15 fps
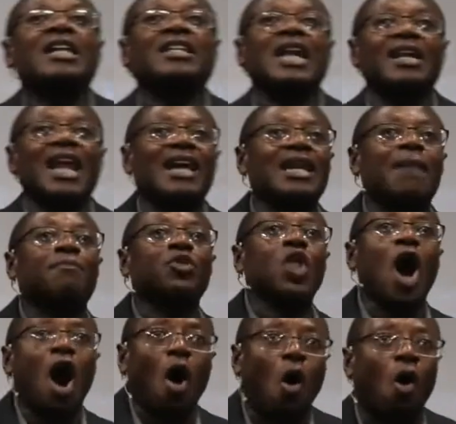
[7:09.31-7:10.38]
To let them
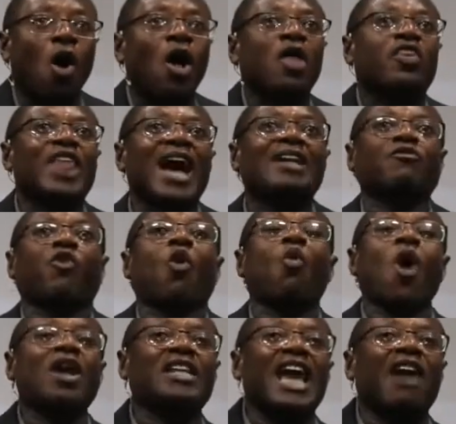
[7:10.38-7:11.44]
know that for
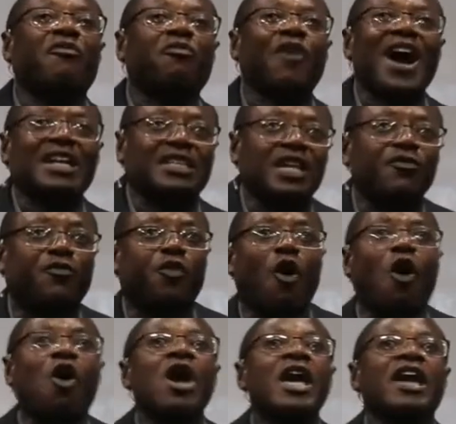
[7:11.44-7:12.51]
what they are fighting
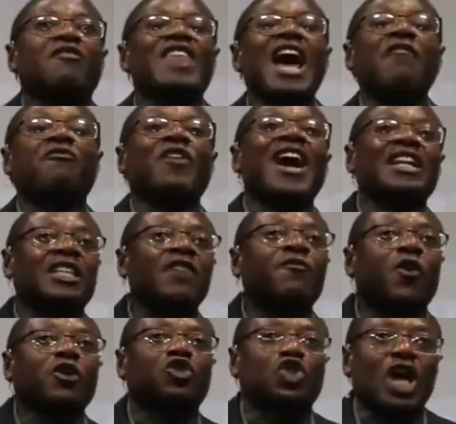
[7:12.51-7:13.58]
for, if they are fighting
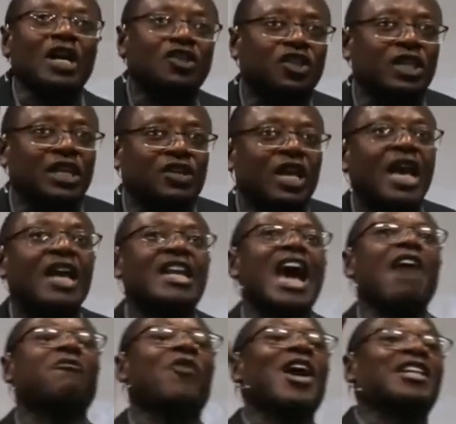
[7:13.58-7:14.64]
for justice, they
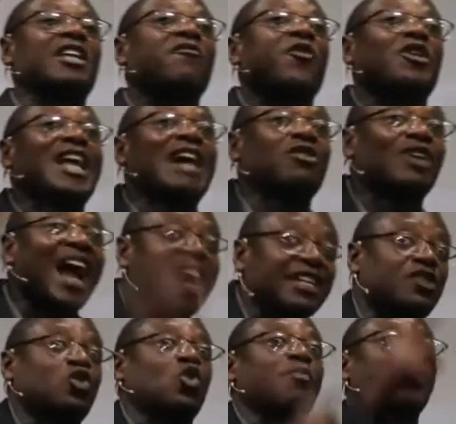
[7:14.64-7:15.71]
are fighting for their
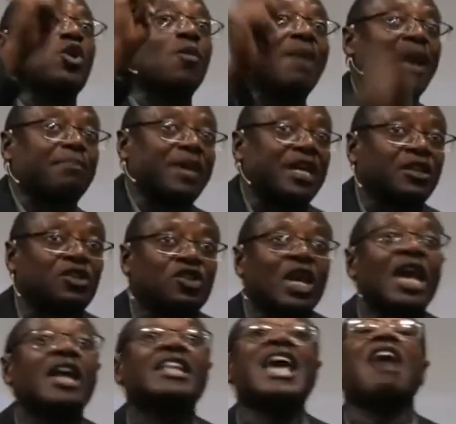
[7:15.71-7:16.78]
rights to be human beings, they